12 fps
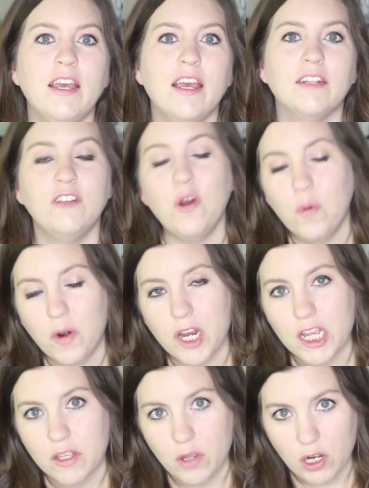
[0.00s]
Don't
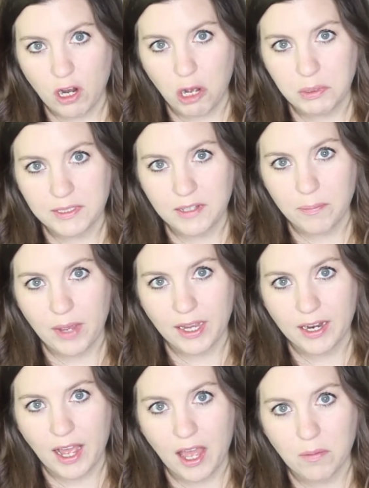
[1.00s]
worry, you can always come back
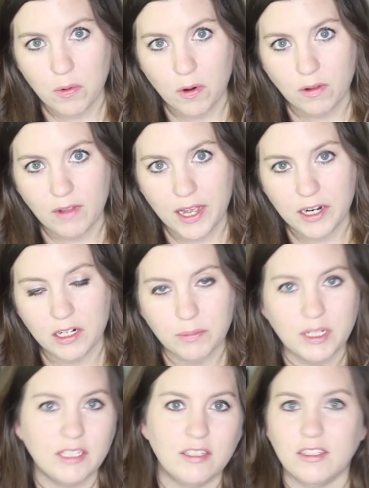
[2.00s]
and add more later,
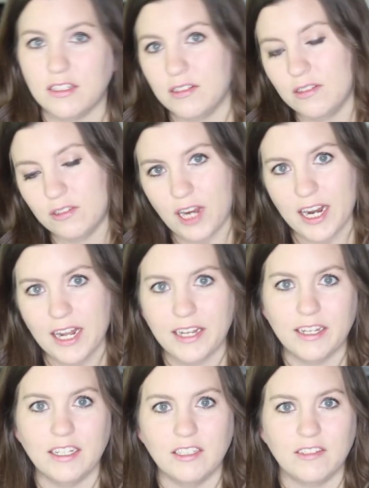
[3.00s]
but it's a great
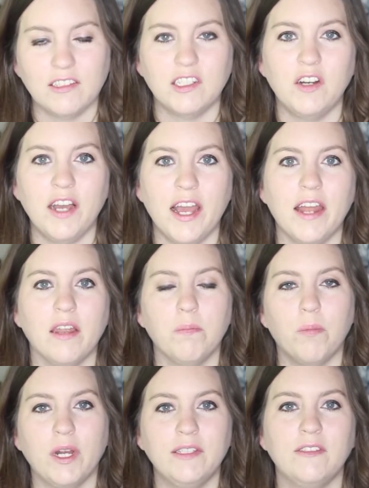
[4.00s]
idea just to go ahead
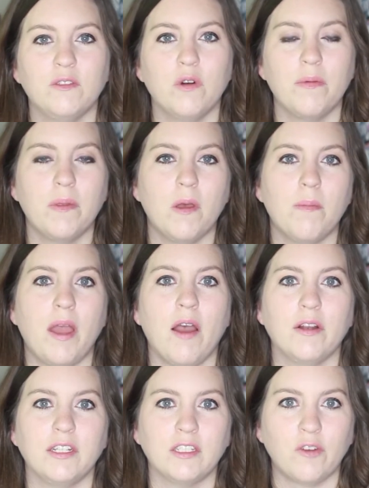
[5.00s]
and brainstorm them
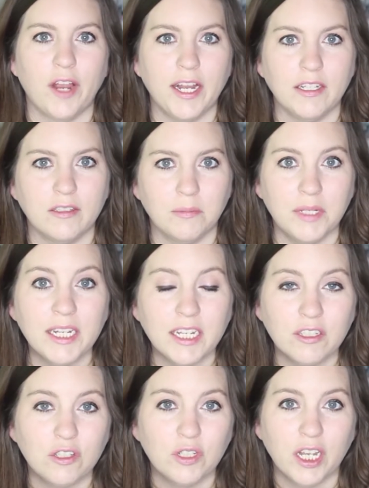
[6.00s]
out and create as many
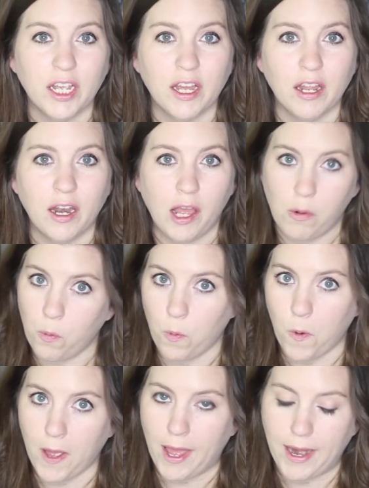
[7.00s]
as you can in
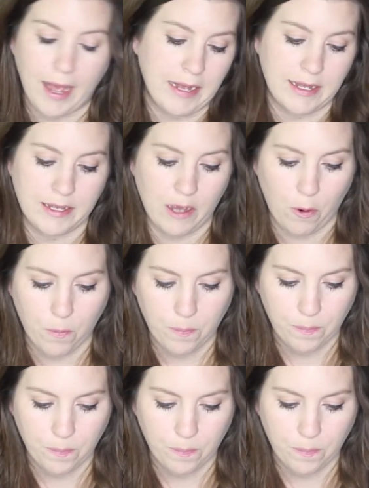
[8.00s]
one go.